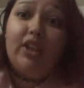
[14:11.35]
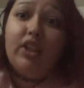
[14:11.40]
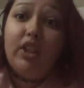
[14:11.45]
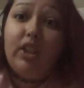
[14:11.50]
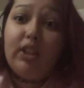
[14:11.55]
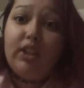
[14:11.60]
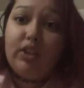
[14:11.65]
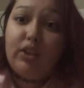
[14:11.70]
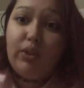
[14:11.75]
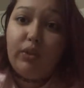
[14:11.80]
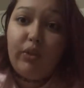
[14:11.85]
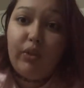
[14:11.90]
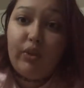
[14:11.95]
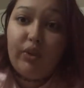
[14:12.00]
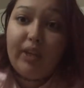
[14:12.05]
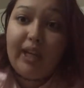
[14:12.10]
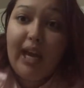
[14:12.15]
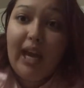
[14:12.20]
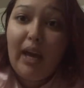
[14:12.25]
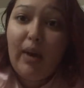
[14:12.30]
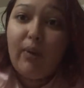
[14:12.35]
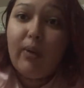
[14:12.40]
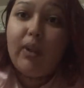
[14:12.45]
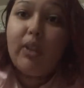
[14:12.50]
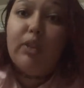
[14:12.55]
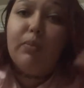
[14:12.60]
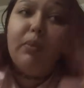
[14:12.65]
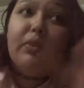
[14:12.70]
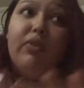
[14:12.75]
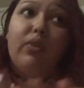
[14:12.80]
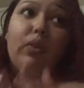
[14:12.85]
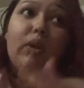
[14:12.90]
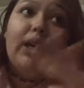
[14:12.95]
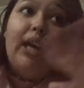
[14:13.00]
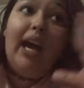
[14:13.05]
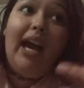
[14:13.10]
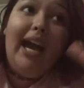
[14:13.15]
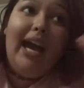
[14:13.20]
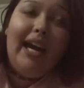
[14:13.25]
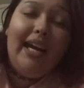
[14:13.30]
cook 2 to 3 hours before
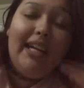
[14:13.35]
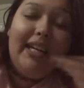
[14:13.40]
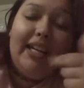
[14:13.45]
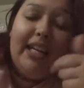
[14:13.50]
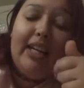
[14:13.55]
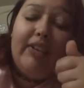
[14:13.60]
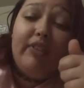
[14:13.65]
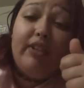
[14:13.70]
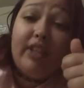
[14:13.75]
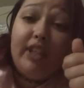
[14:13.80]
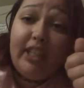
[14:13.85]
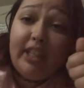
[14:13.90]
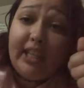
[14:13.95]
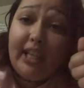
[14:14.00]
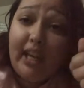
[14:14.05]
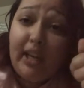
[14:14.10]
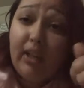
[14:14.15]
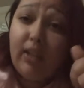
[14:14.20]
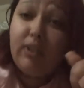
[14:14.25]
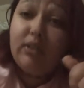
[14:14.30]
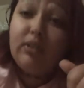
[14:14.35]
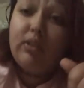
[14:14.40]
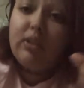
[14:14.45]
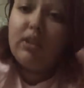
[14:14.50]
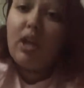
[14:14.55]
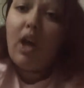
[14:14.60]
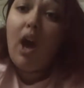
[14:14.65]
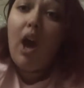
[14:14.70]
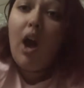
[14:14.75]
adding everything else.